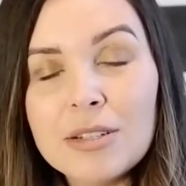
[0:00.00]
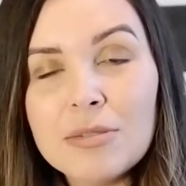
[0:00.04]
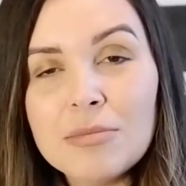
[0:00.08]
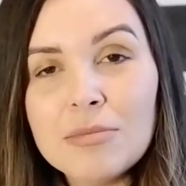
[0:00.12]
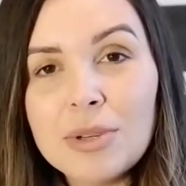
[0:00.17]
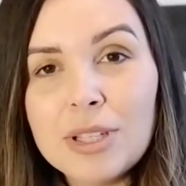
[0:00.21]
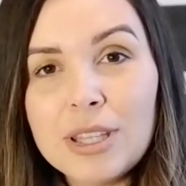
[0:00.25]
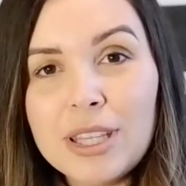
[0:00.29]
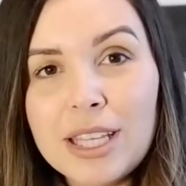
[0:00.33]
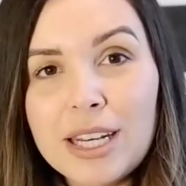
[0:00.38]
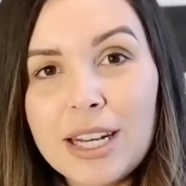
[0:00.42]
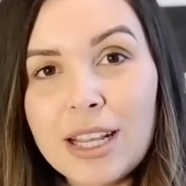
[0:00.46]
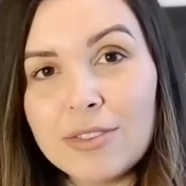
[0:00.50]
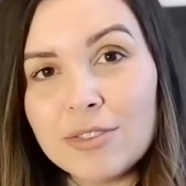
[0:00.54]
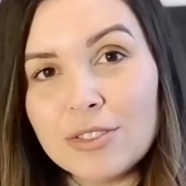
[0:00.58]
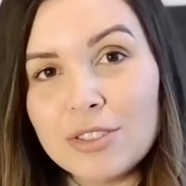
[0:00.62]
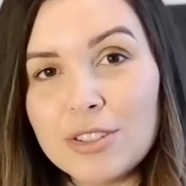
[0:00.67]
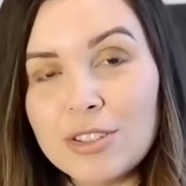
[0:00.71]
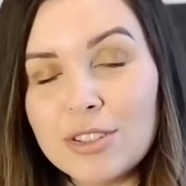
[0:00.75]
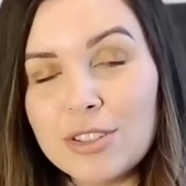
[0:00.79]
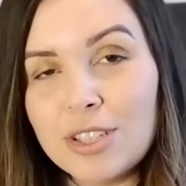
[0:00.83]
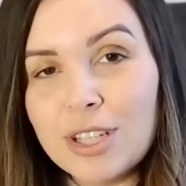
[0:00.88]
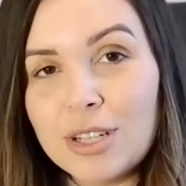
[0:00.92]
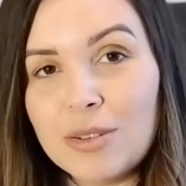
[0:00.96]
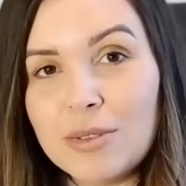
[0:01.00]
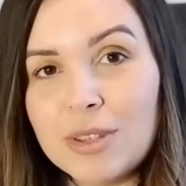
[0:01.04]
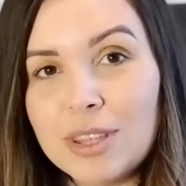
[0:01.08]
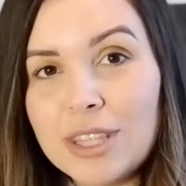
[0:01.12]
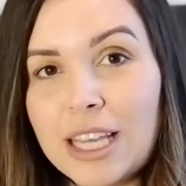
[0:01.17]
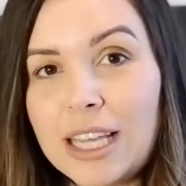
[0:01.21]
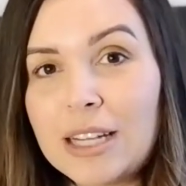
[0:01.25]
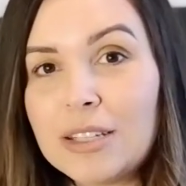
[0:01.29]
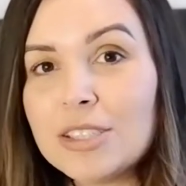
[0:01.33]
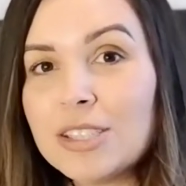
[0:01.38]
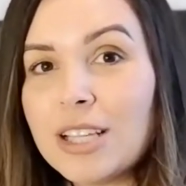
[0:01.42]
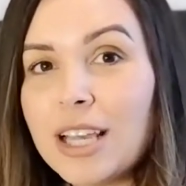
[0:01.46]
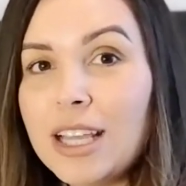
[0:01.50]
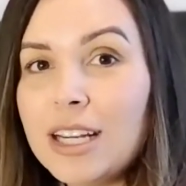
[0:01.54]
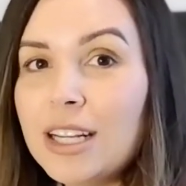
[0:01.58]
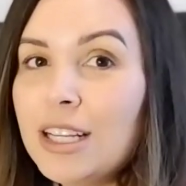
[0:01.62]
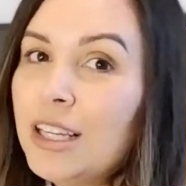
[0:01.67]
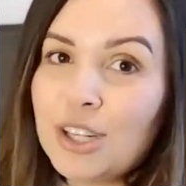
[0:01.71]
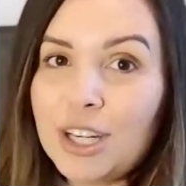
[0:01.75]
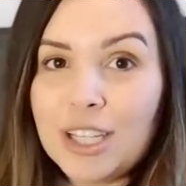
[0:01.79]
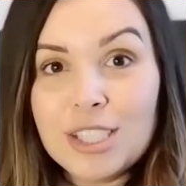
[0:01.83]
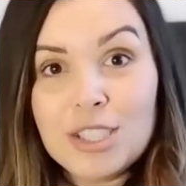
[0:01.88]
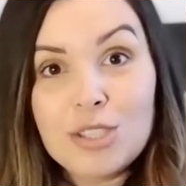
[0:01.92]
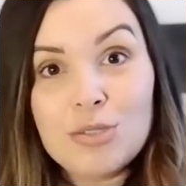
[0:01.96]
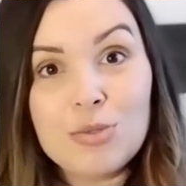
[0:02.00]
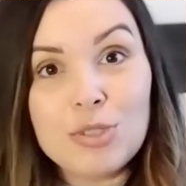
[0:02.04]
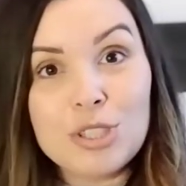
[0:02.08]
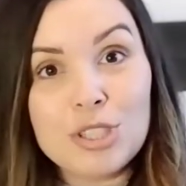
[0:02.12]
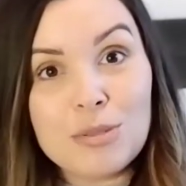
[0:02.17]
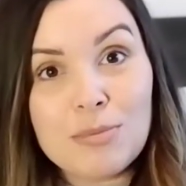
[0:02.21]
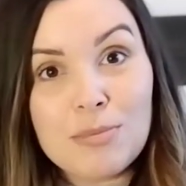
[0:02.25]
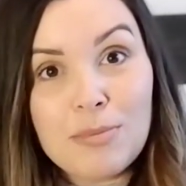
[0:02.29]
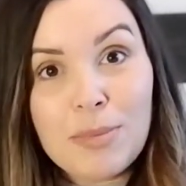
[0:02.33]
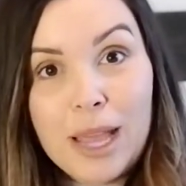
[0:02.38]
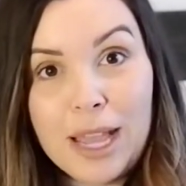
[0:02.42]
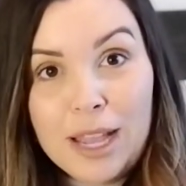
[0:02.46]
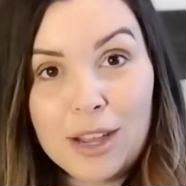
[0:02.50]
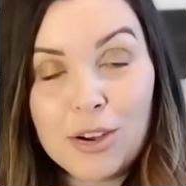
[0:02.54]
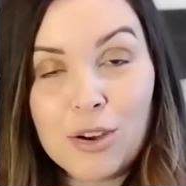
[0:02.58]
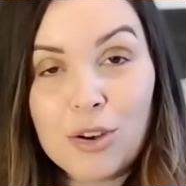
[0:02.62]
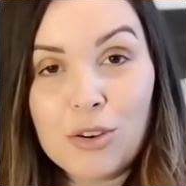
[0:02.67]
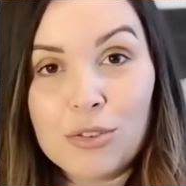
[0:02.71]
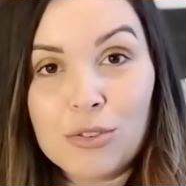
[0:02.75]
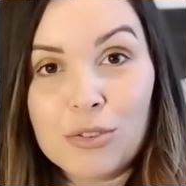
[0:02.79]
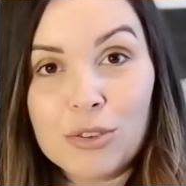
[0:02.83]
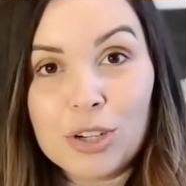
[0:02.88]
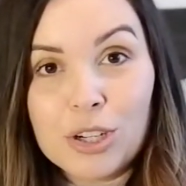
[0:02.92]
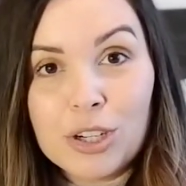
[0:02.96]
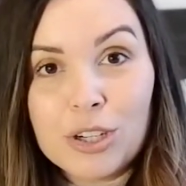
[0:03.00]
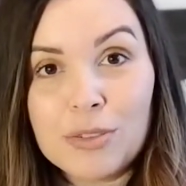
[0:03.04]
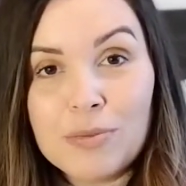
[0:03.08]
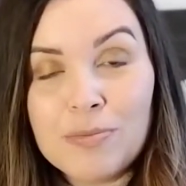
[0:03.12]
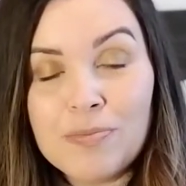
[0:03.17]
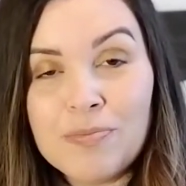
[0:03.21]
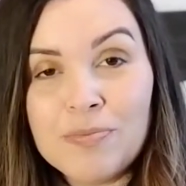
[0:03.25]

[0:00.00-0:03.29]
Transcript: but then after they're done with that side, try to switch them back over